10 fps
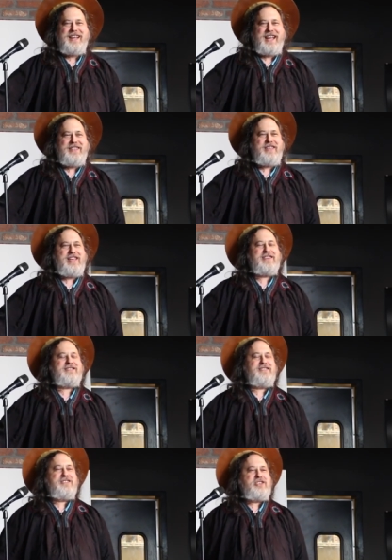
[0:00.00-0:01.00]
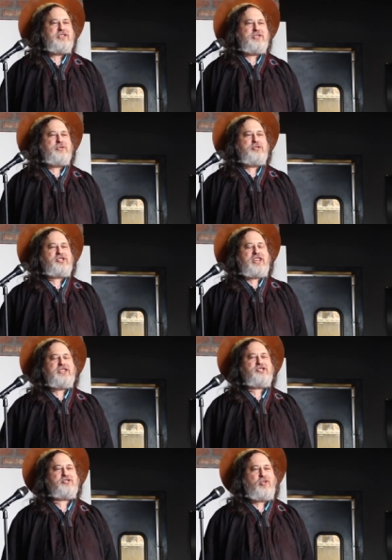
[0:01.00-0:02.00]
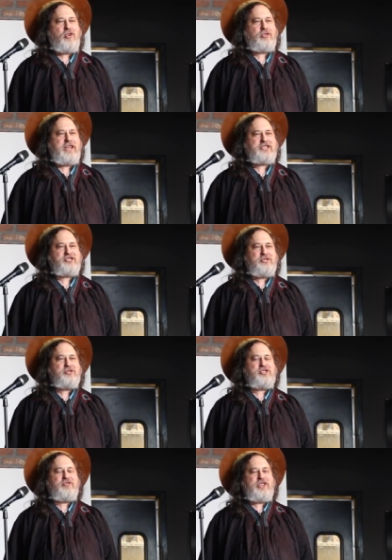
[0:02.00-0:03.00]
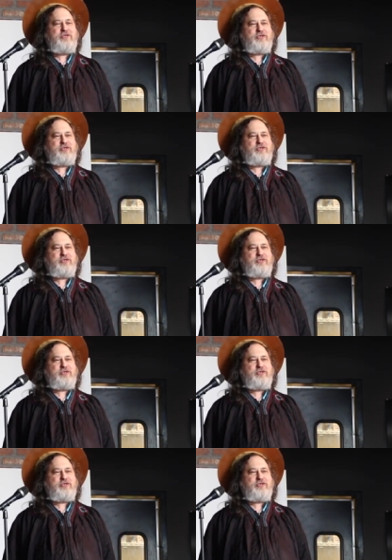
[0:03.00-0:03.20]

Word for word: And then use and install exclusively